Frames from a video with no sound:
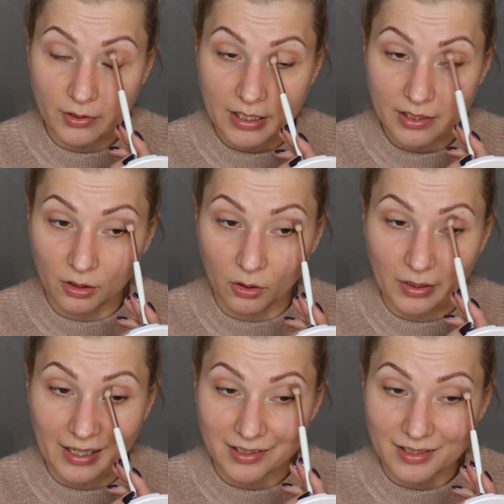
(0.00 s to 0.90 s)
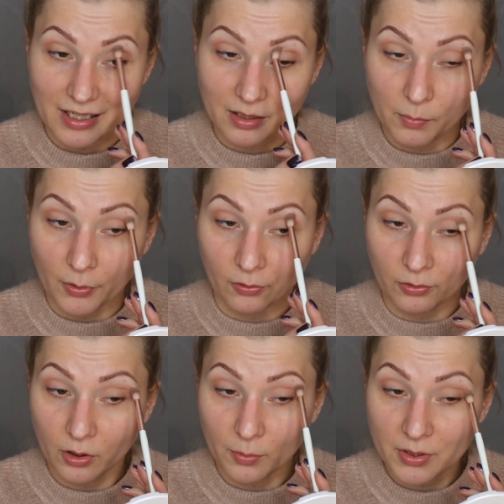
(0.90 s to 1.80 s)
as long as it
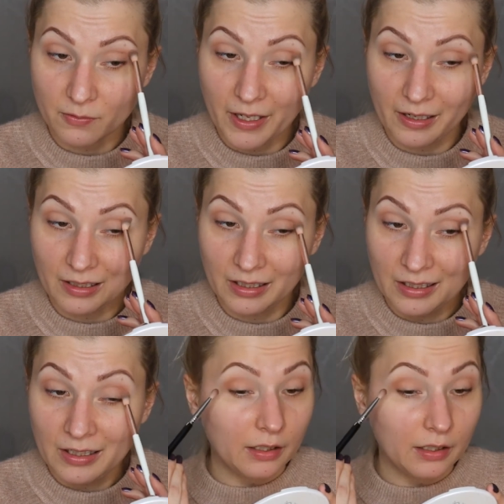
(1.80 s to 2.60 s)
performs well.